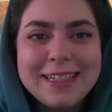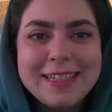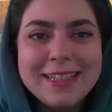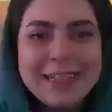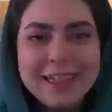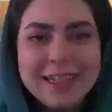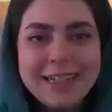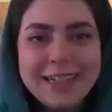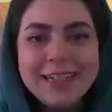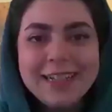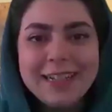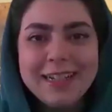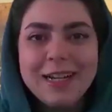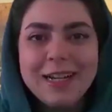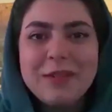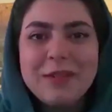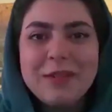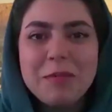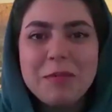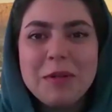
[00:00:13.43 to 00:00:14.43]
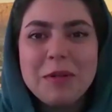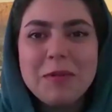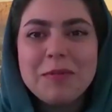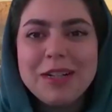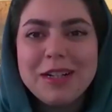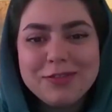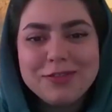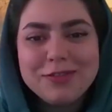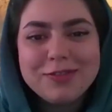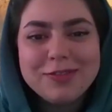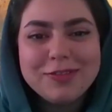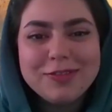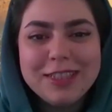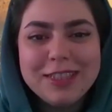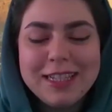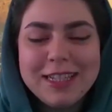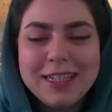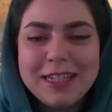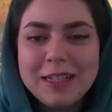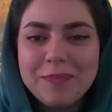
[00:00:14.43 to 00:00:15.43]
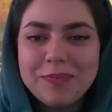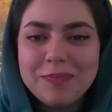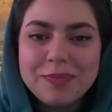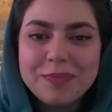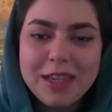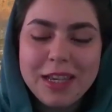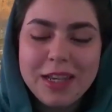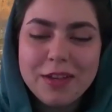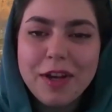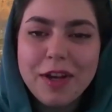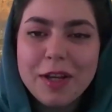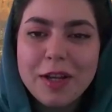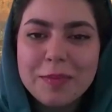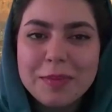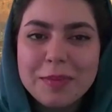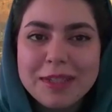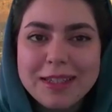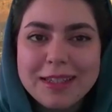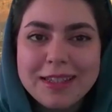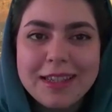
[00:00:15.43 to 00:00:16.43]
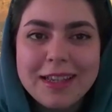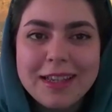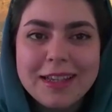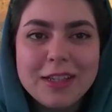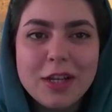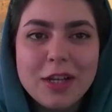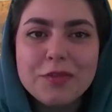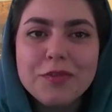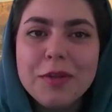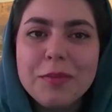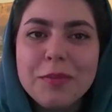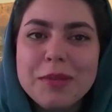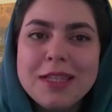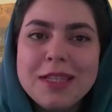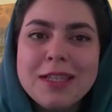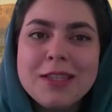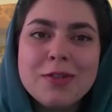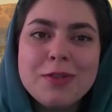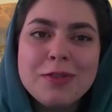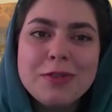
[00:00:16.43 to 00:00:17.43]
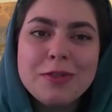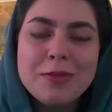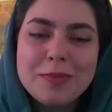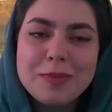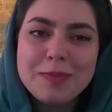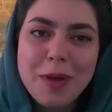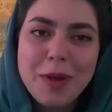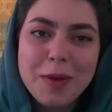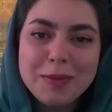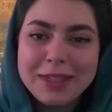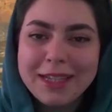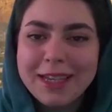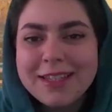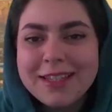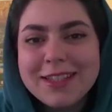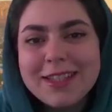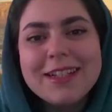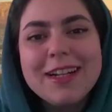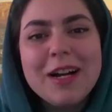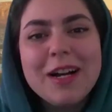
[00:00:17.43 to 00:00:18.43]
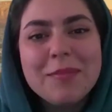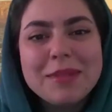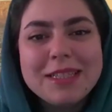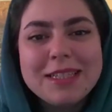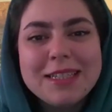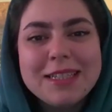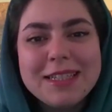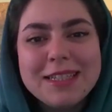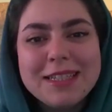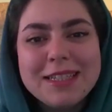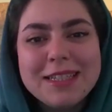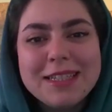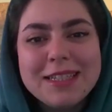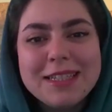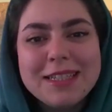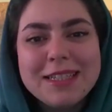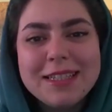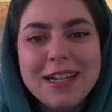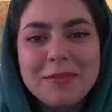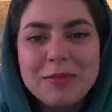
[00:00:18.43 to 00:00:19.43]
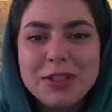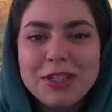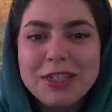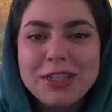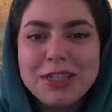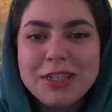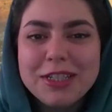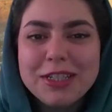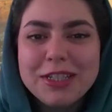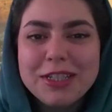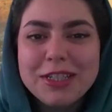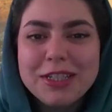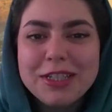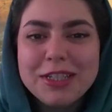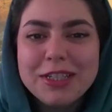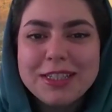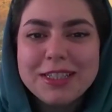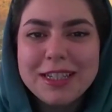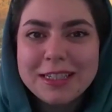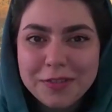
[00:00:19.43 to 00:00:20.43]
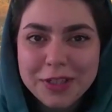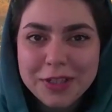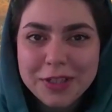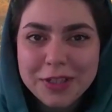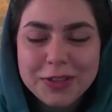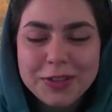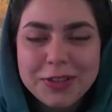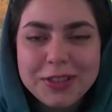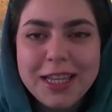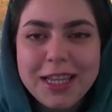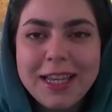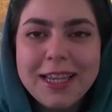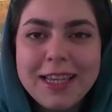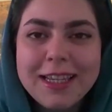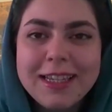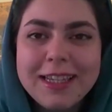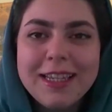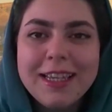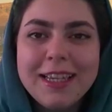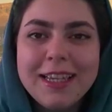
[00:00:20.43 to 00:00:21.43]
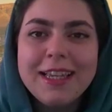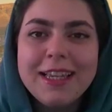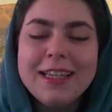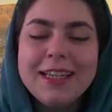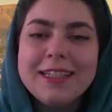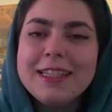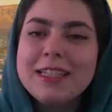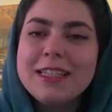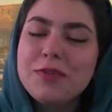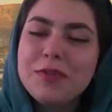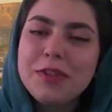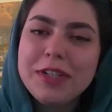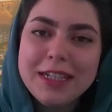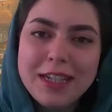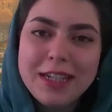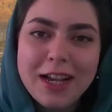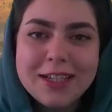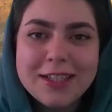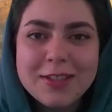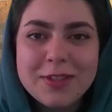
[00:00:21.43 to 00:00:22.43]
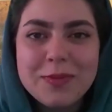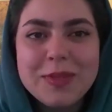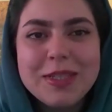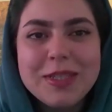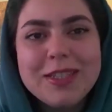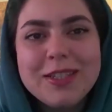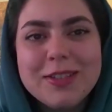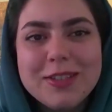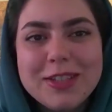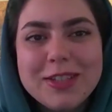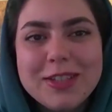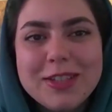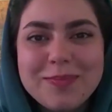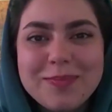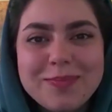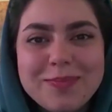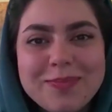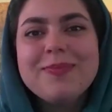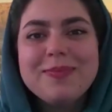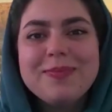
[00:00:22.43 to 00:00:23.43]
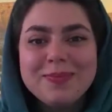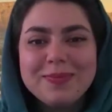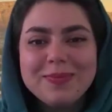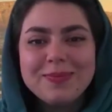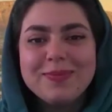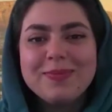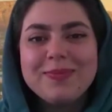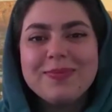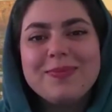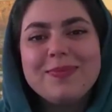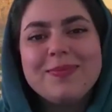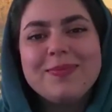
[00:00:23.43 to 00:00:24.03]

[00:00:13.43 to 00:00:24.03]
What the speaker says: I'm a member of the FIP Young Pharmacist Group Publication Committee. I'm doing the interview today, and it's very nice to meet you, James.